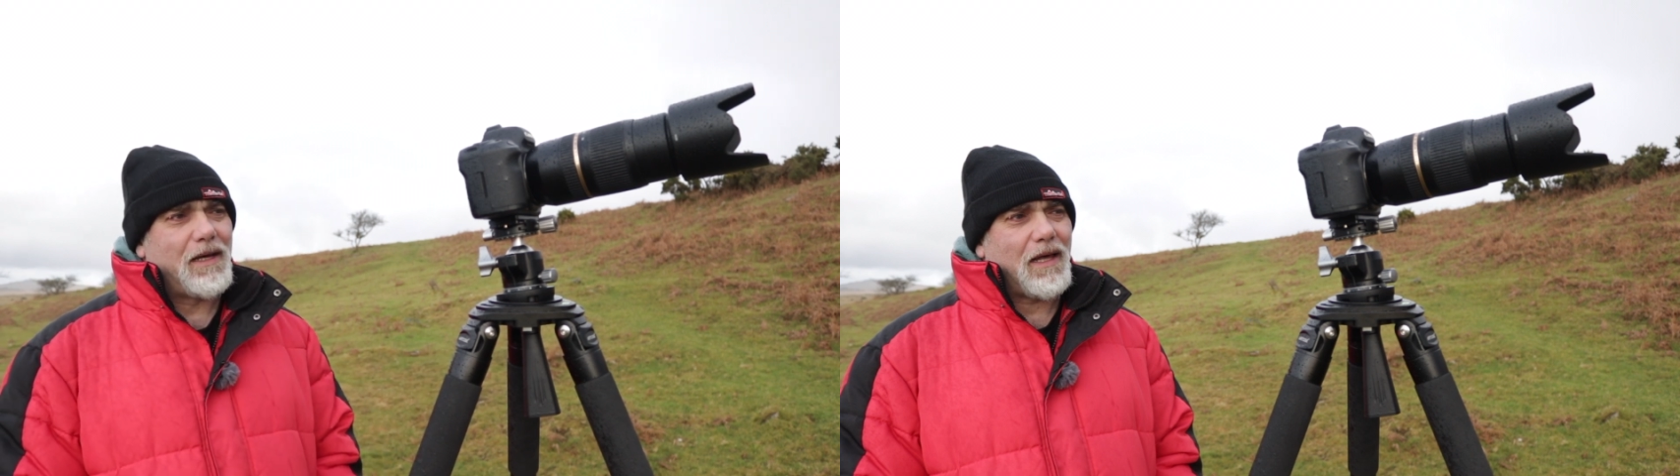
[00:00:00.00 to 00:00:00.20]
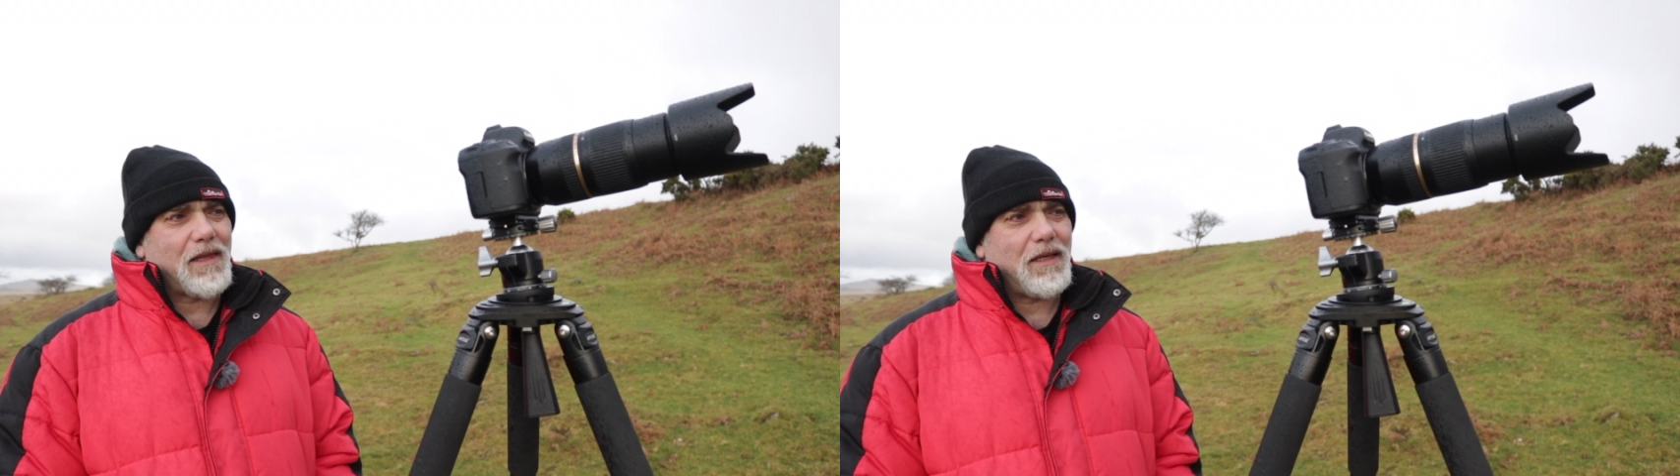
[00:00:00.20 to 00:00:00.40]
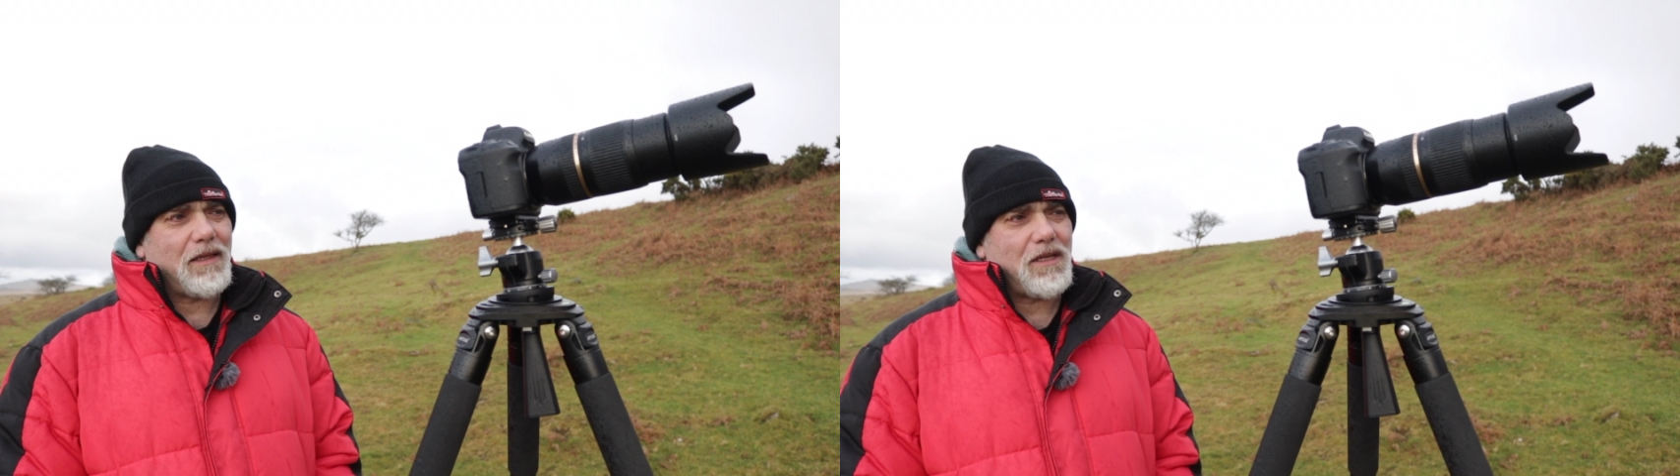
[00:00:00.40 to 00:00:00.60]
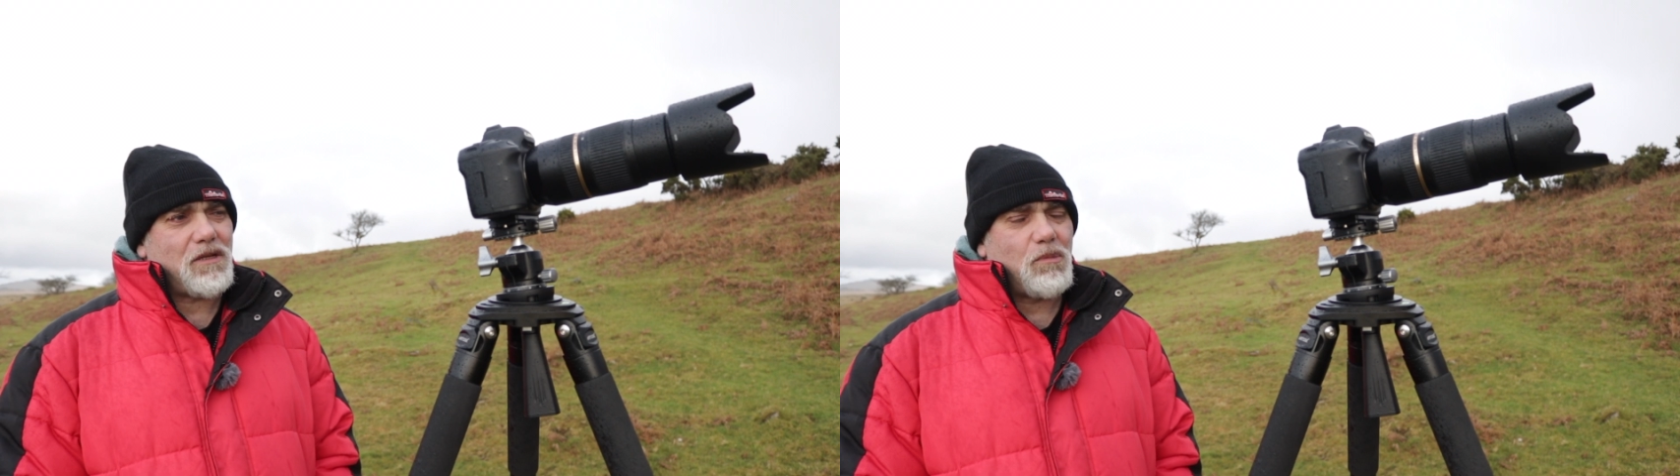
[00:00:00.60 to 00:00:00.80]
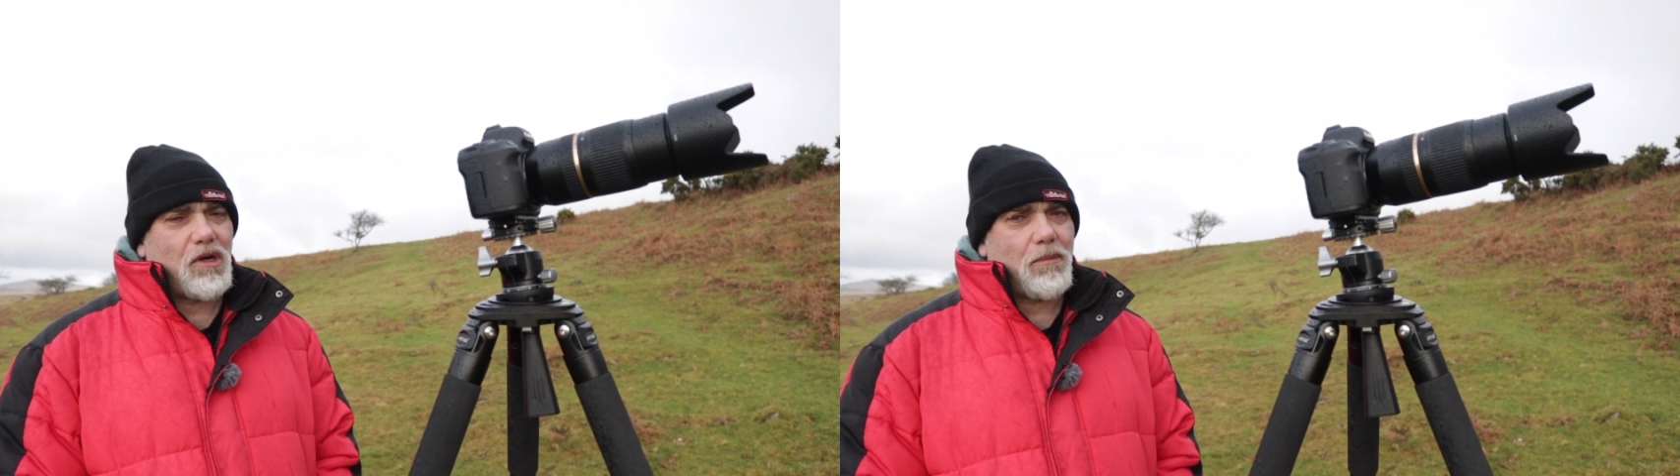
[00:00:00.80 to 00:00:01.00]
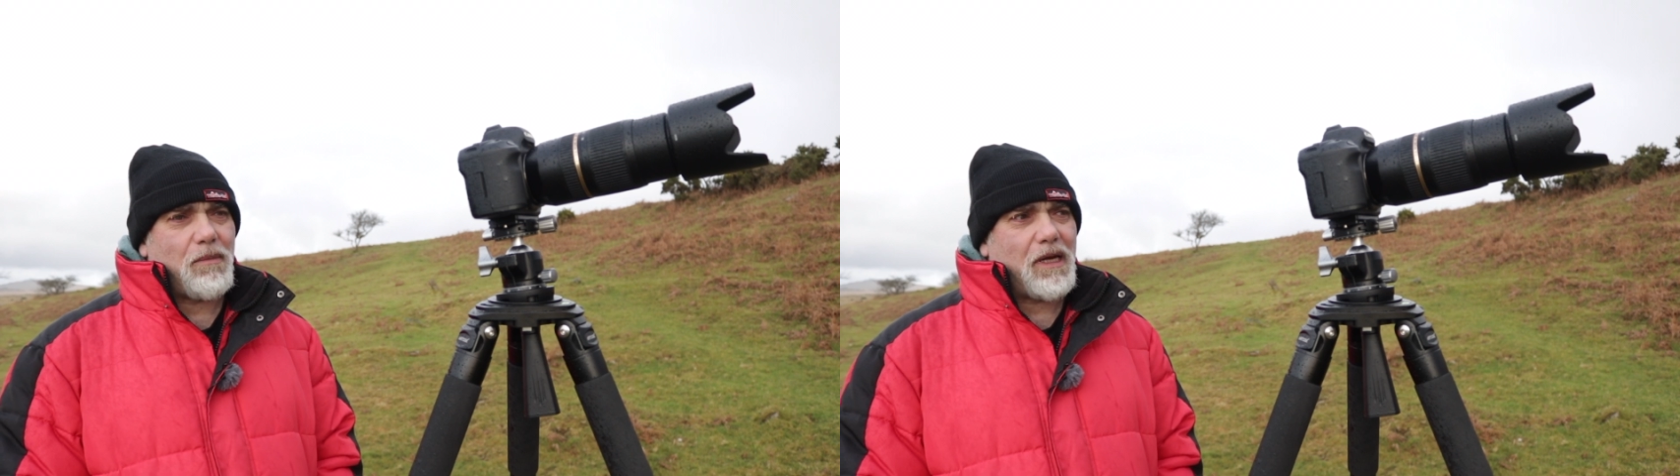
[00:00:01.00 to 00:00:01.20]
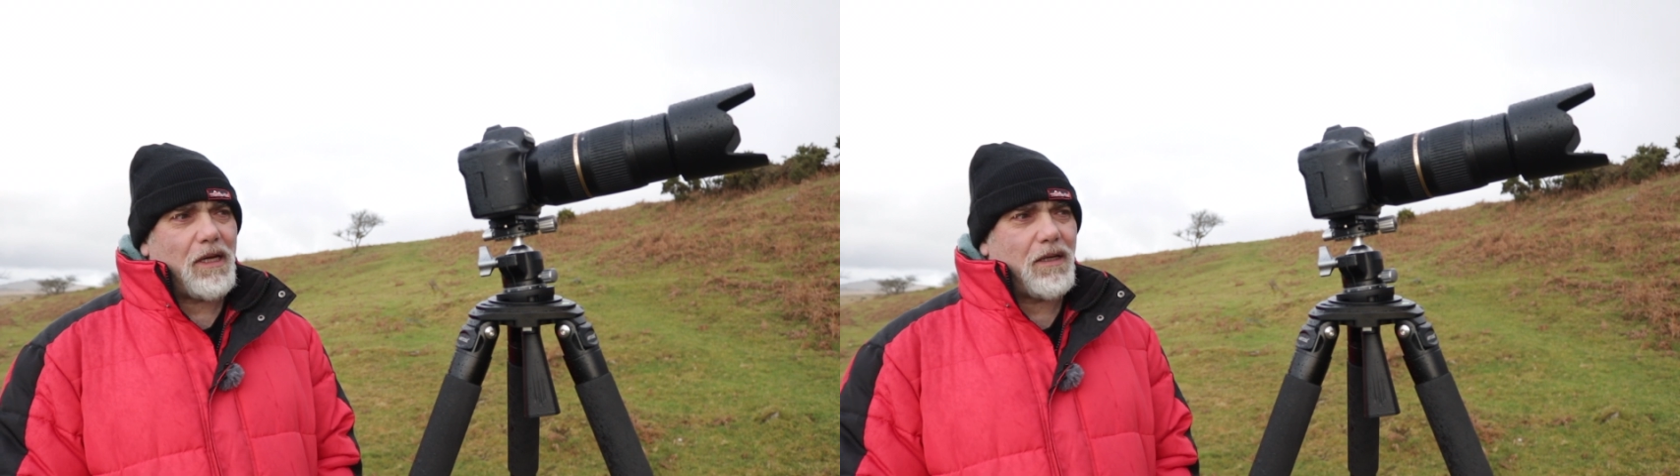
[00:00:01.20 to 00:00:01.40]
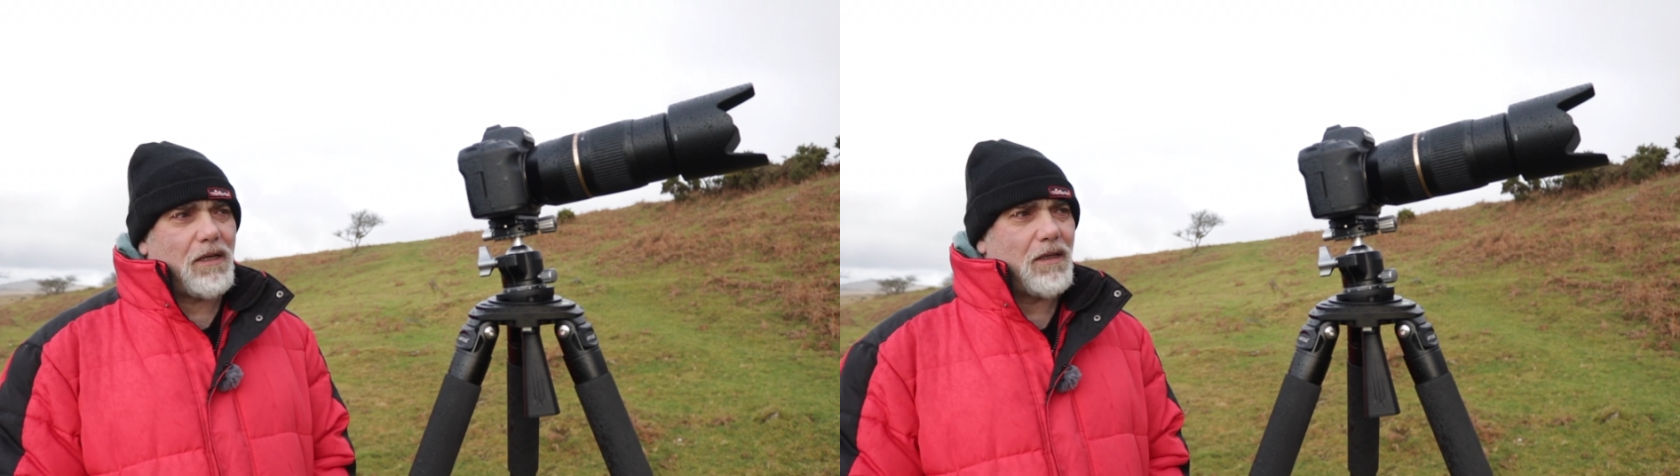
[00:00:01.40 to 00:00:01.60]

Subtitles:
I think this might make